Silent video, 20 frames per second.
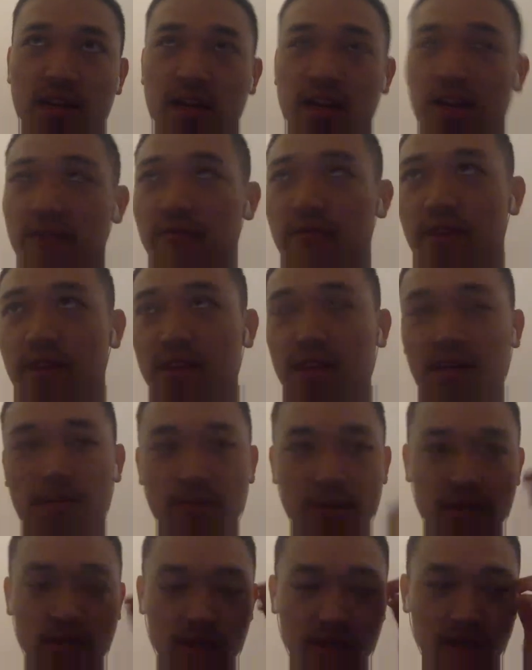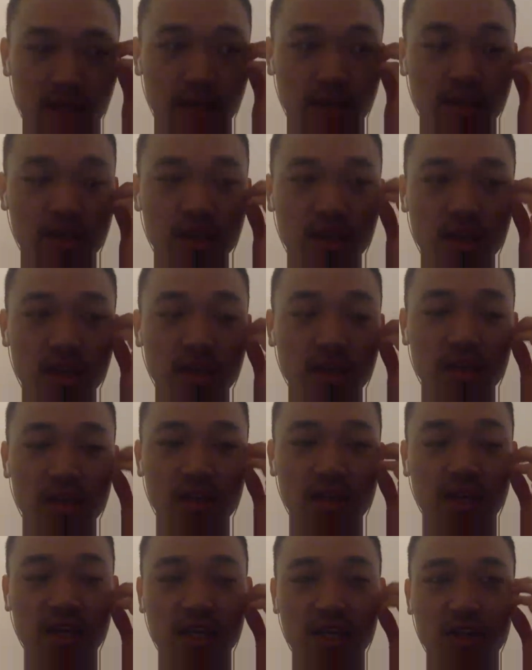not invented, but he
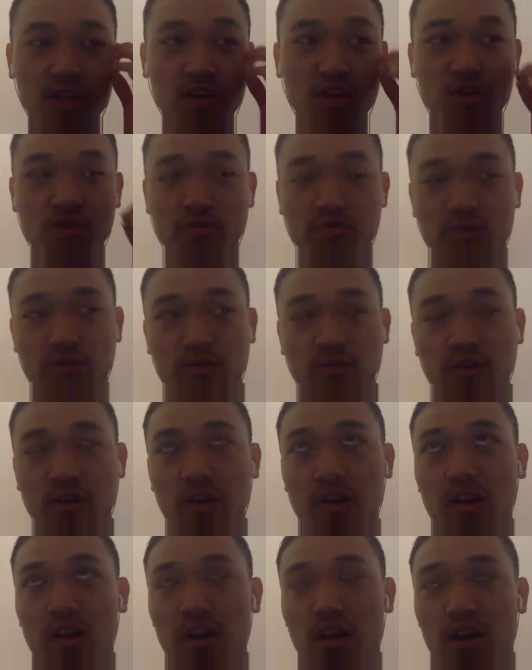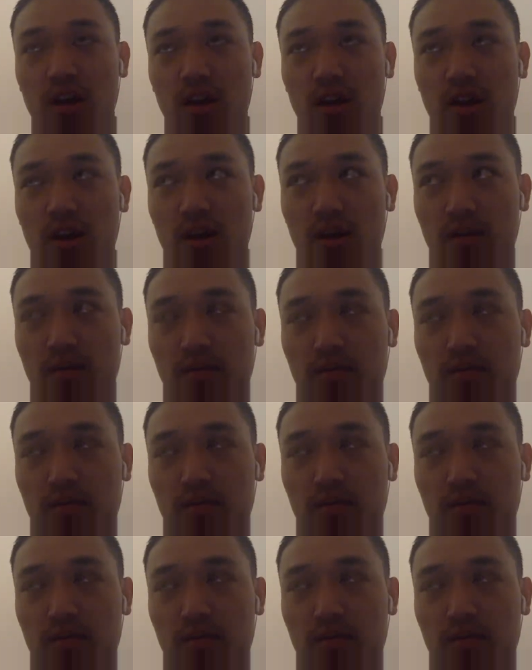likes to use uh,